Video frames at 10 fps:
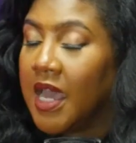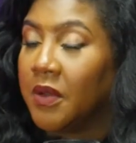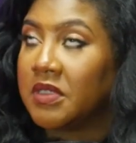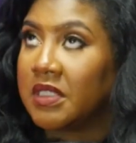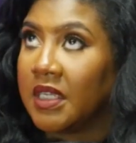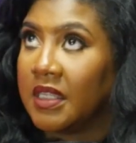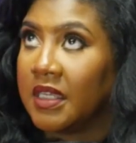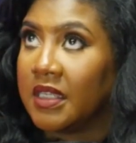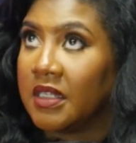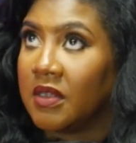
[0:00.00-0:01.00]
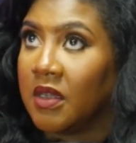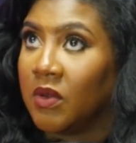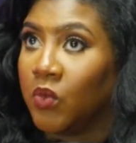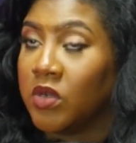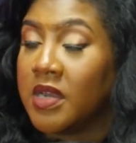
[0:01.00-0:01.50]
i will say that uh,
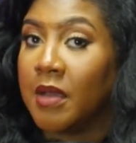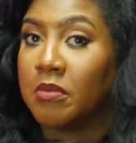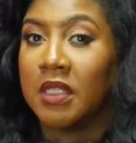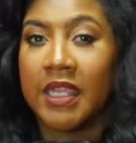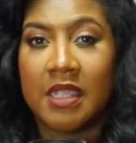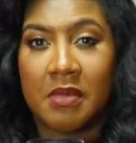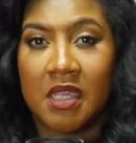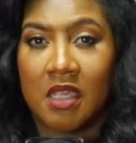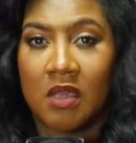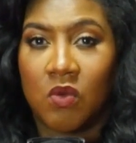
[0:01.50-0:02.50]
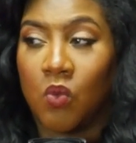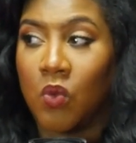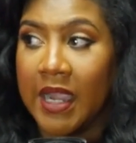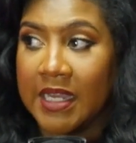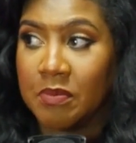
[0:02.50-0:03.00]
we're not blaming
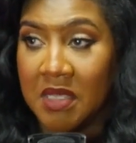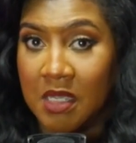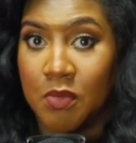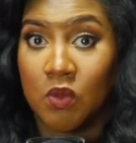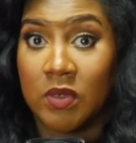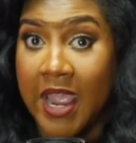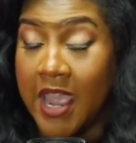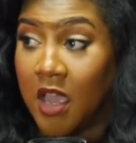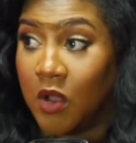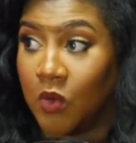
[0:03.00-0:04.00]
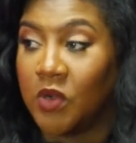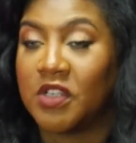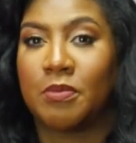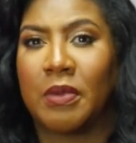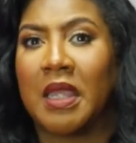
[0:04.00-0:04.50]
white people now yes. we're
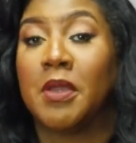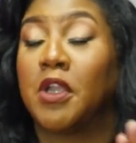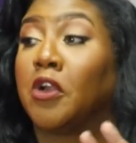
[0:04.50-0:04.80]
just blaming your